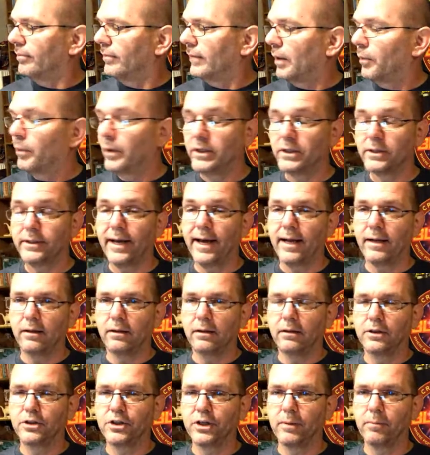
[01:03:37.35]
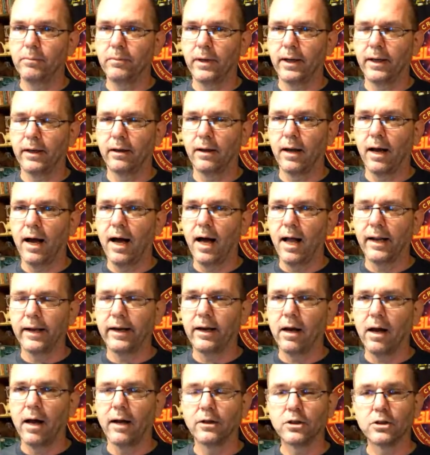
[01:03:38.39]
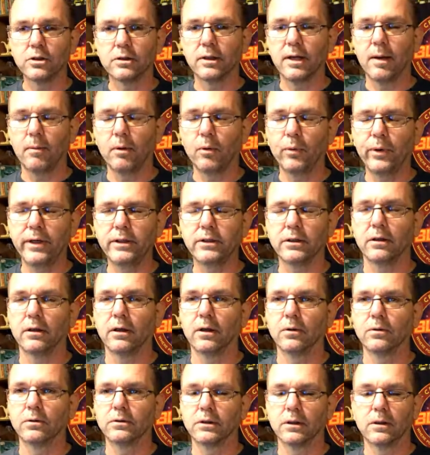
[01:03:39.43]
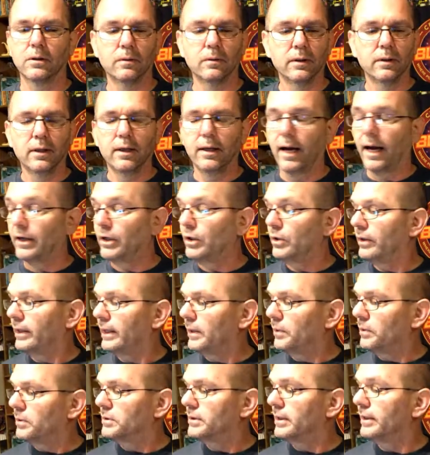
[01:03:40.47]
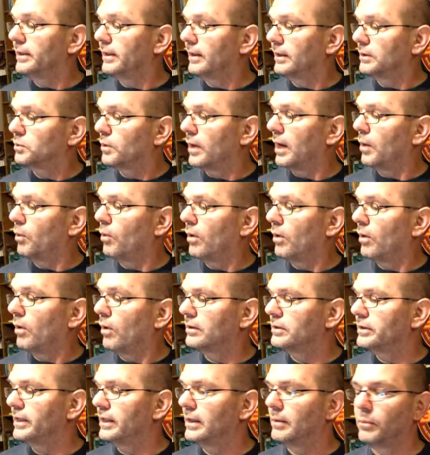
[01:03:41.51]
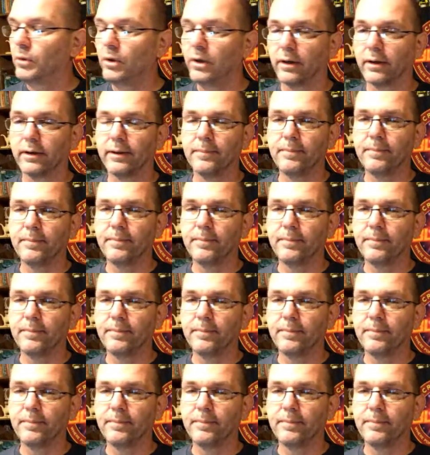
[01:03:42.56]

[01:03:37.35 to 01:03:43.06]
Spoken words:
And we just had Jim and Holly on just a couple of weeks ago, so I knew that he was in there. That's why I wanted to see the book.